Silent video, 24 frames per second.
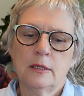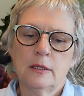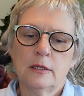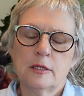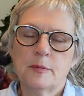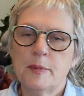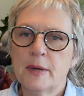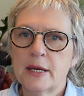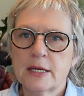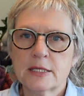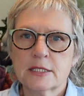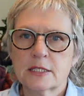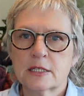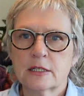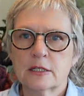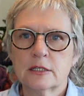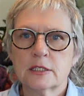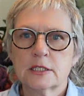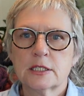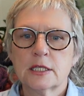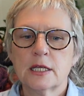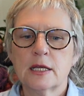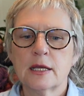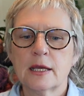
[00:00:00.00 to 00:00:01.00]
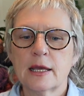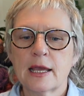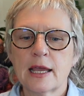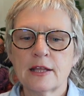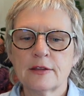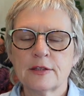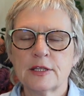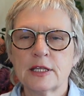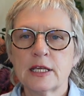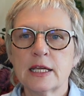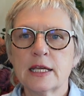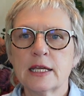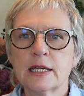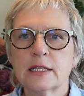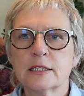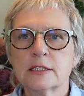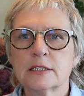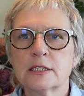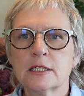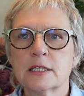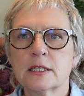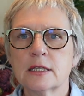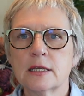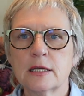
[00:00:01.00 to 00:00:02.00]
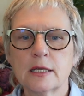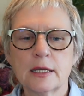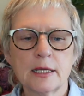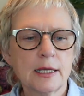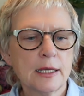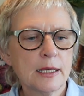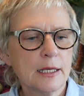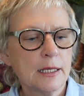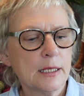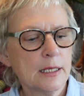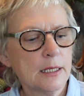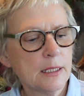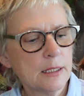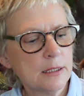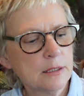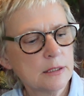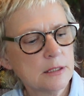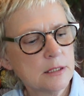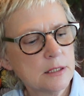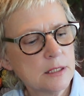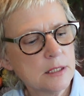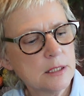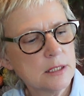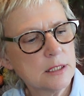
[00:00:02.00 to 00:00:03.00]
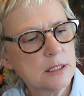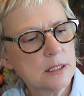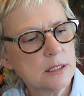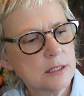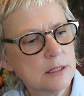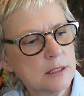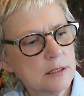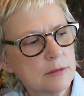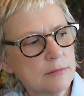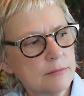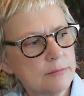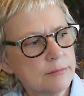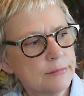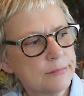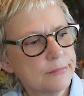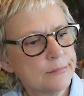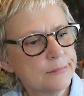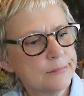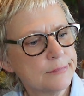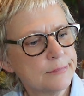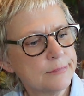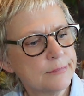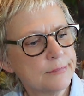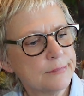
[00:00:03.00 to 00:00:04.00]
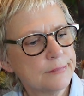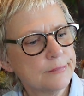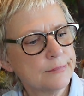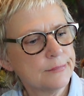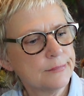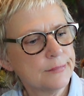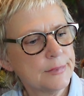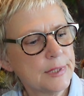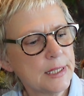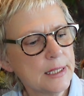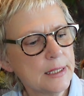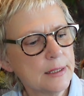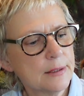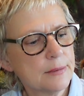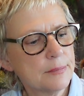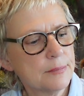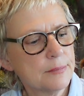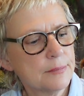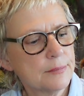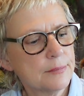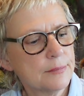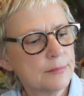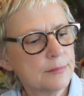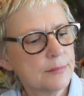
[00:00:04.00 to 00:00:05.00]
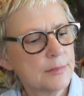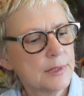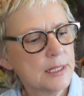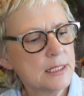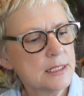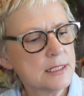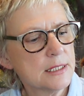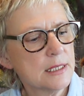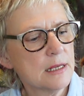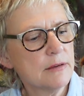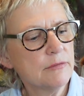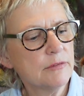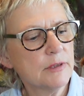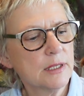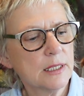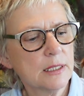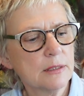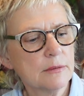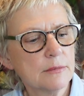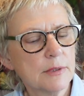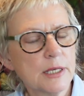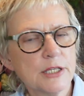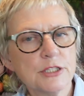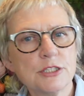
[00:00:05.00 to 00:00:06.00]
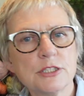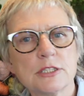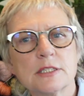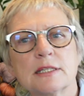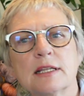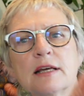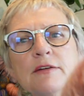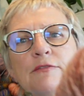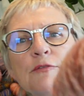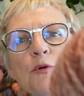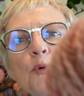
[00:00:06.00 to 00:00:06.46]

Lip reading: the basket at the end, and yeah, it's lovely. I just love